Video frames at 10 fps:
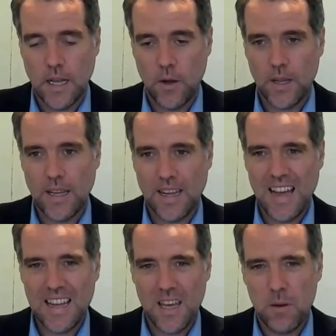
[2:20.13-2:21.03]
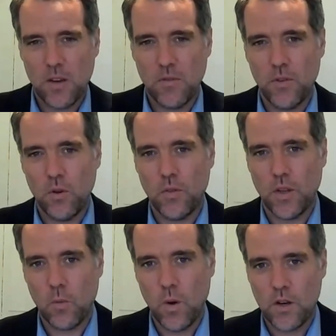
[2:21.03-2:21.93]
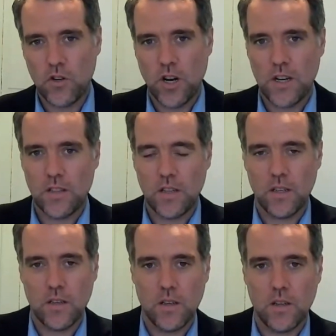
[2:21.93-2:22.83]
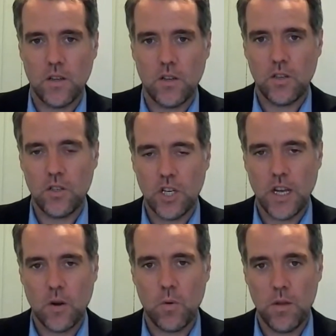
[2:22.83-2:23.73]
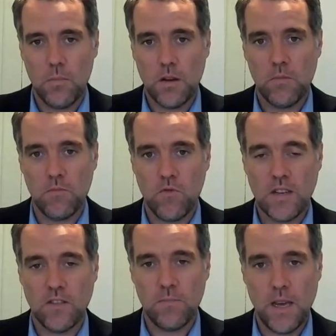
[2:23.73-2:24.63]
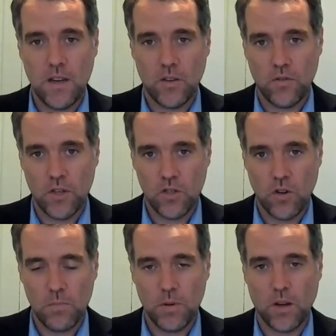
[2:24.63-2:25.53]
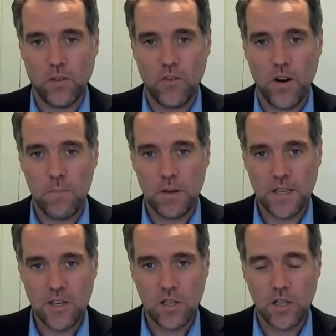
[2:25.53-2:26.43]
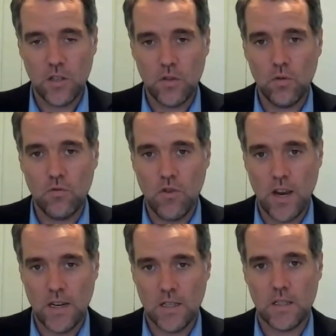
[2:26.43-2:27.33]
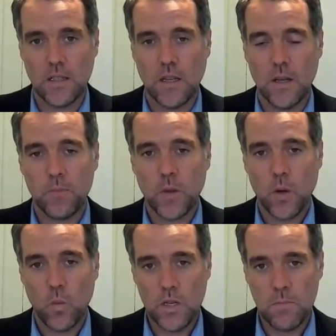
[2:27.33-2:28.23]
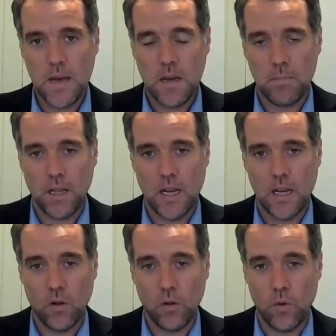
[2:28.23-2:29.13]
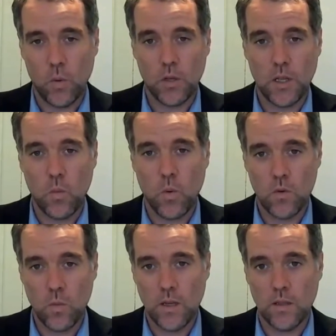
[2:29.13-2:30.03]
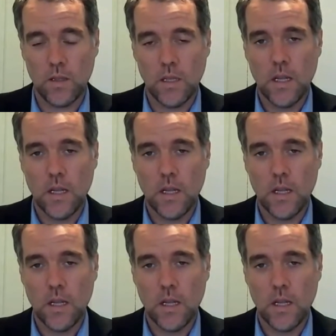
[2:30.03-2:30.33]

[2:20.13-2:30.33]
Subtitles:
Now, it can get a bit confusing when you're trying to check what the minimum rate of pay is for a job, because there are potentially two rates which may apply, although only one will.